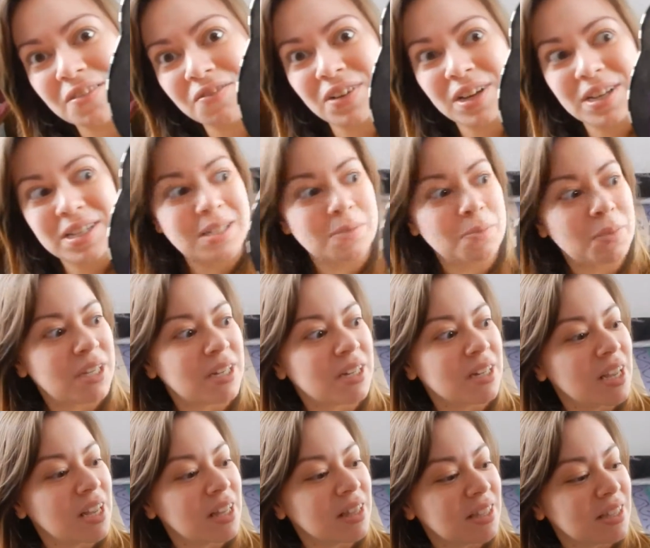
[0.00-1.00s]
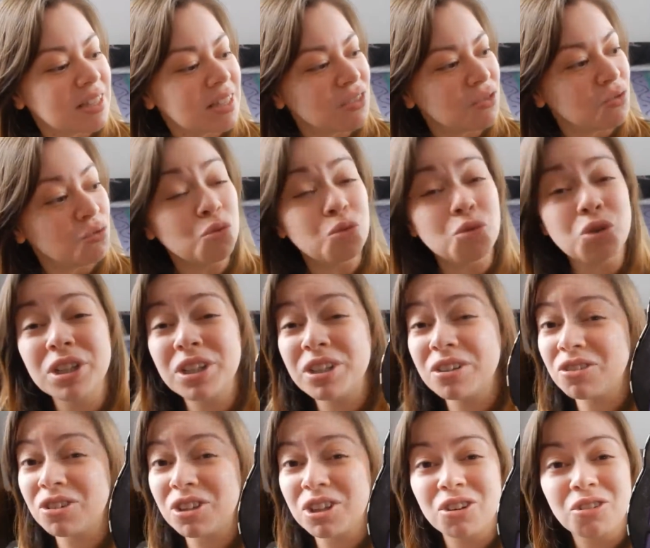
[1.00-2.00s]
investment. This is
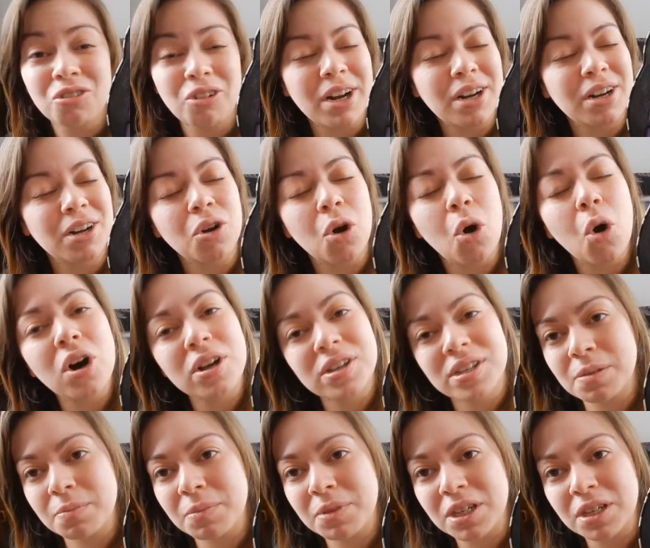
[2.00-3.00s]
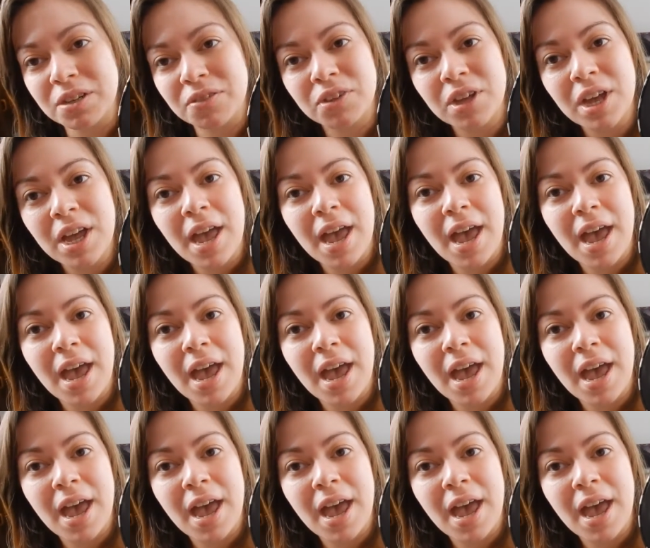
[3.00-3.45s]
really, really great, an awesome gift.